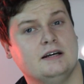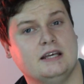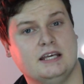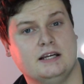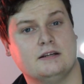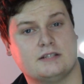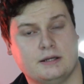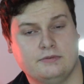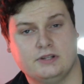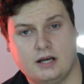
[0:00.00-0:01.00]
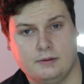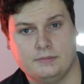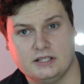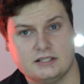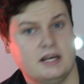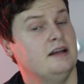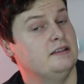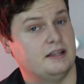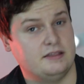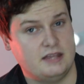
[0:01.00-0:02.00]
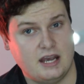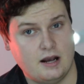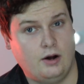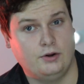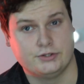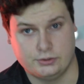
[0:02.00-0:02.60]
in some of the companies that they also